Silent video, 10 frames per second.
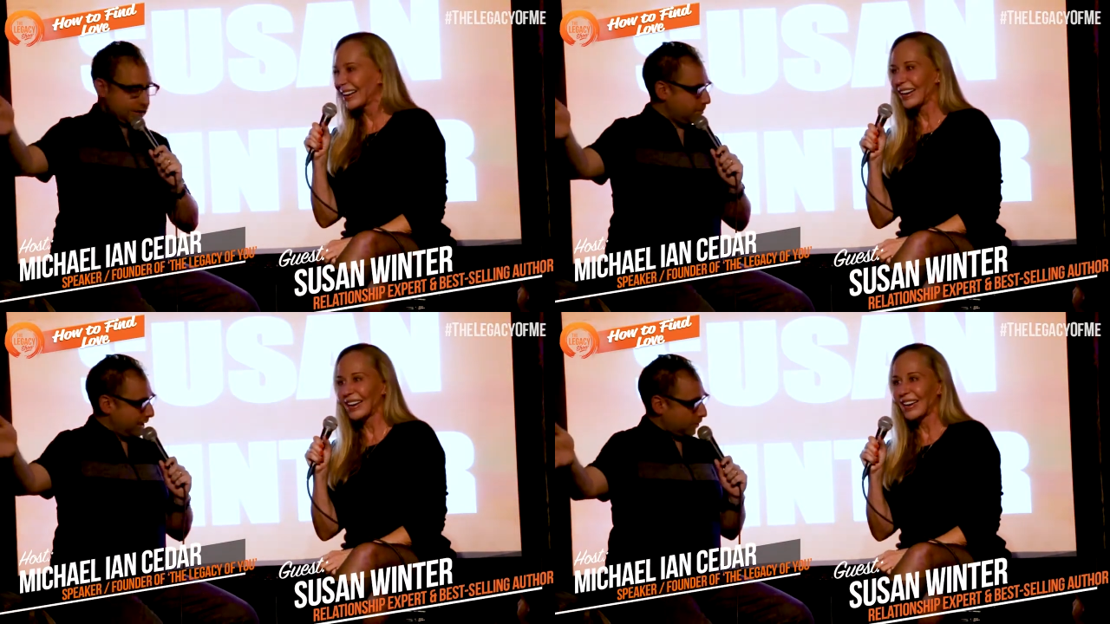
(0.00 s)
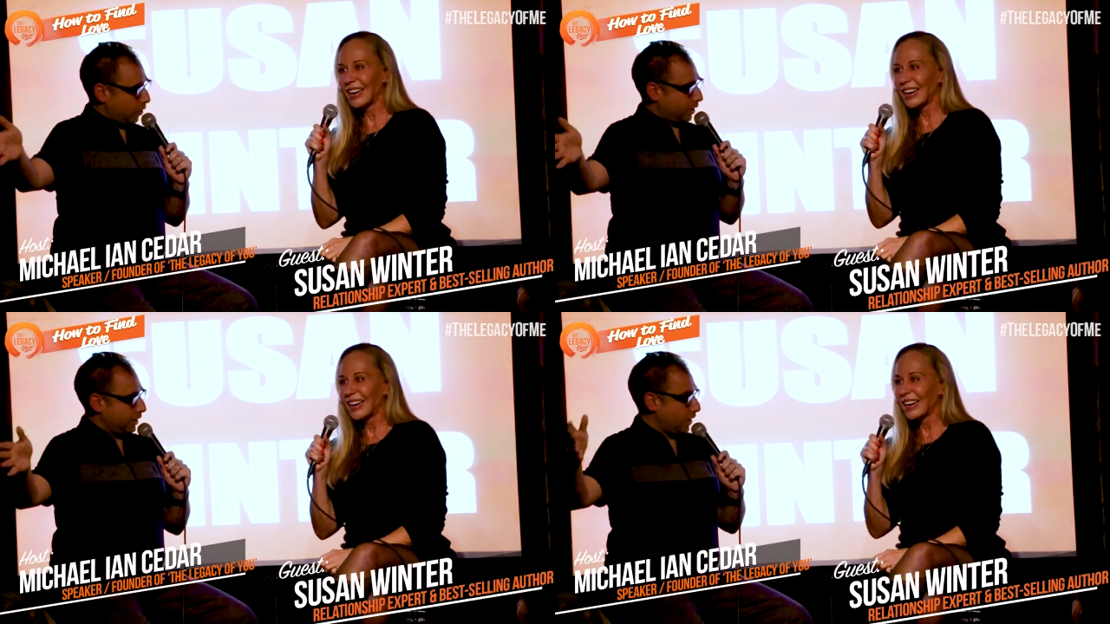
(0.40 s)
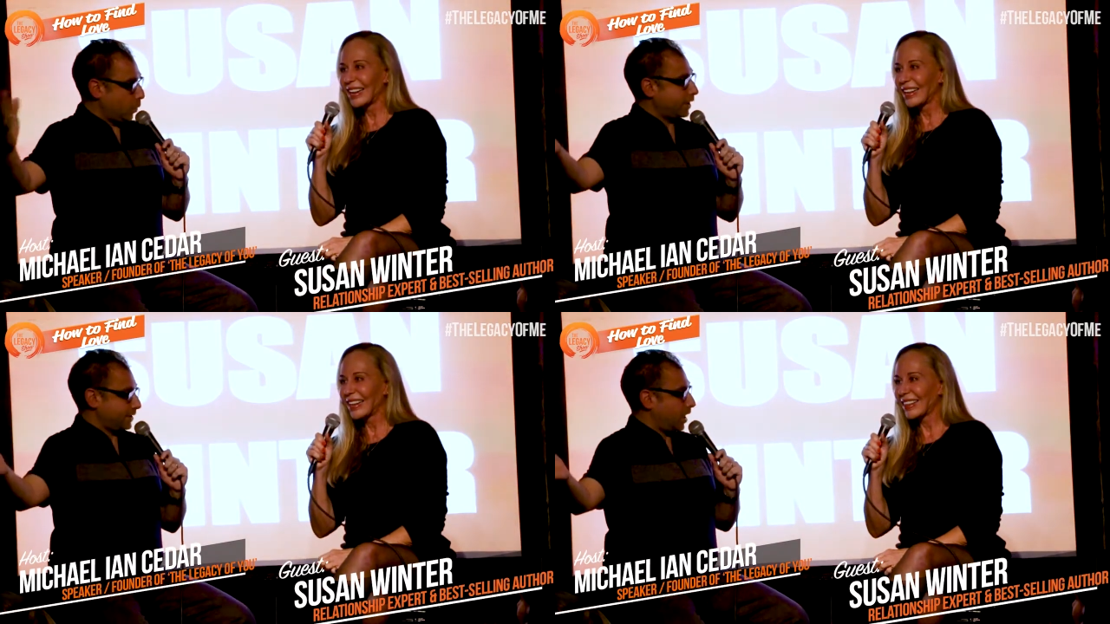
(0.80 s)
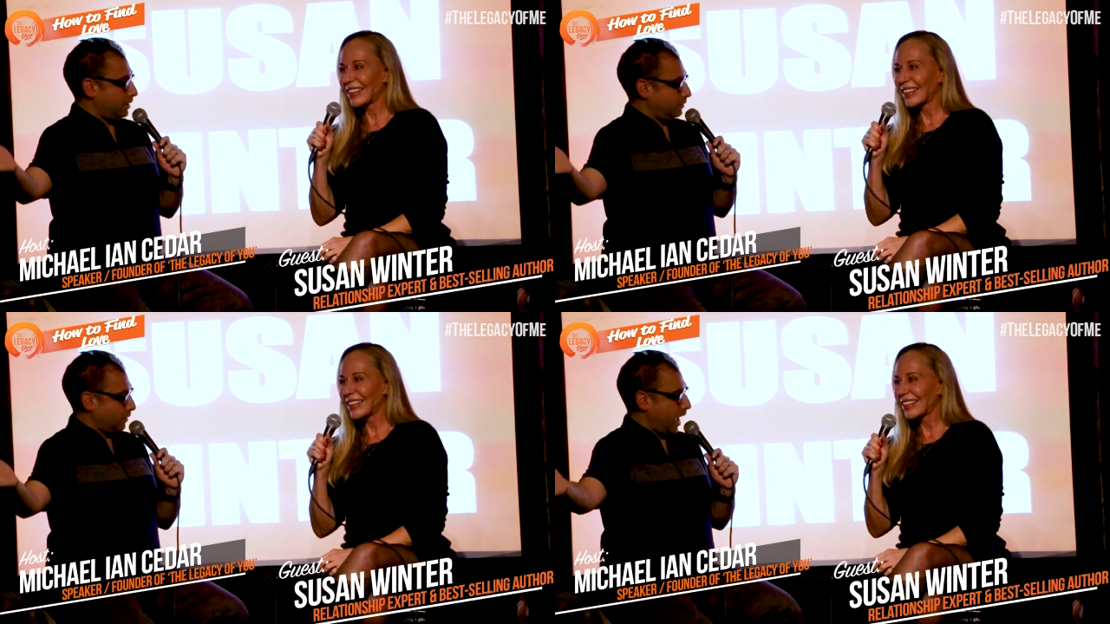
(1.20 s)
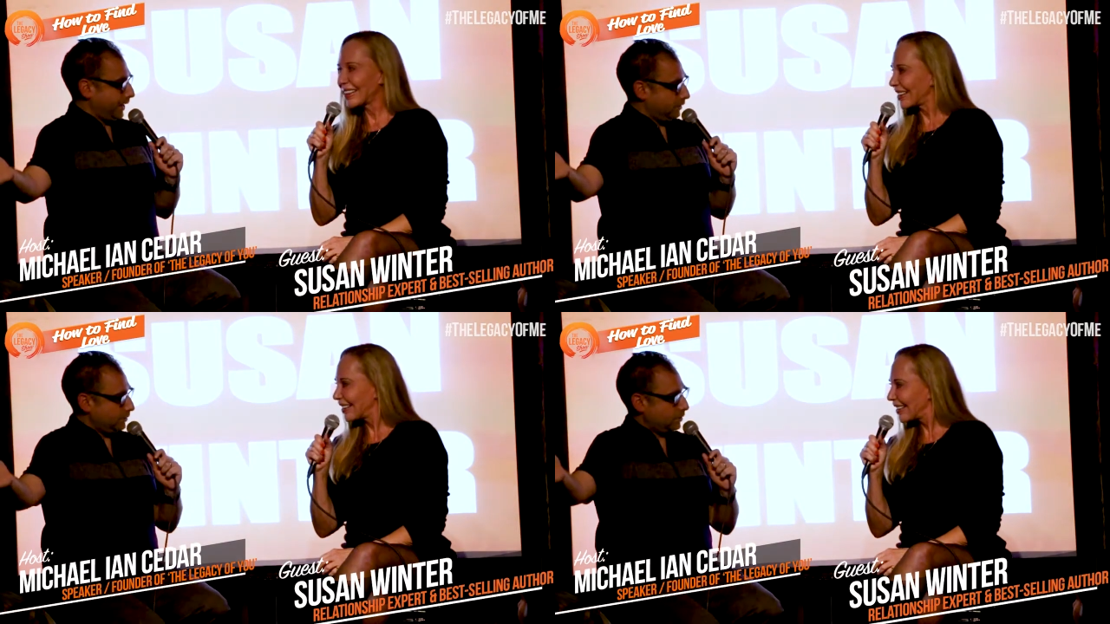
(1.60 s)
Speaker 1: did meet Lauren, it was online,
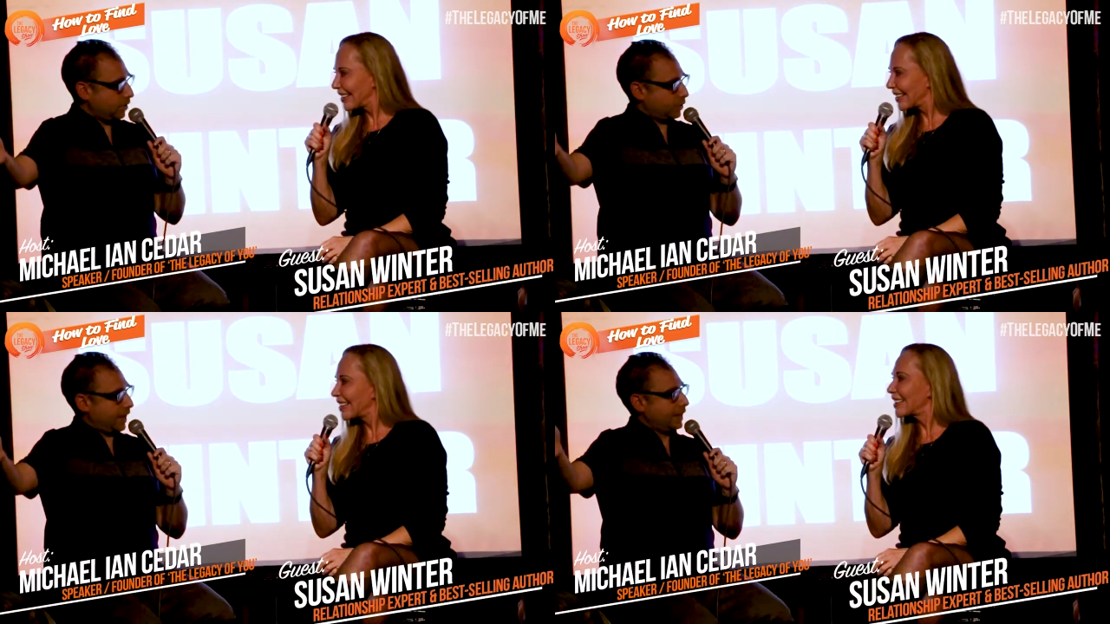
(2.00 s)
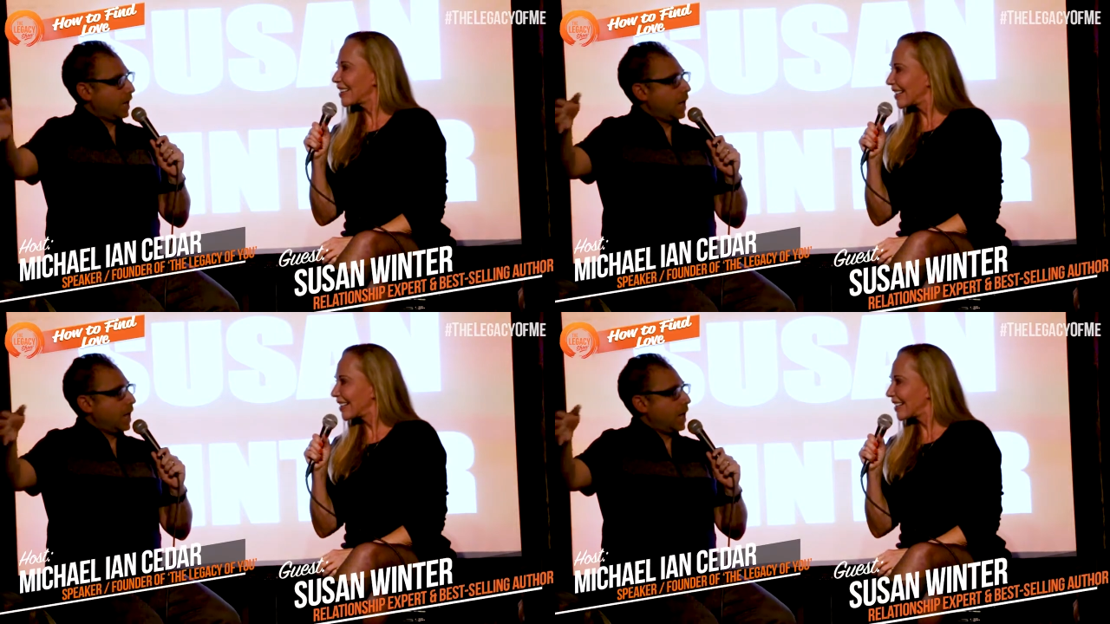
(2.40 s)
okay?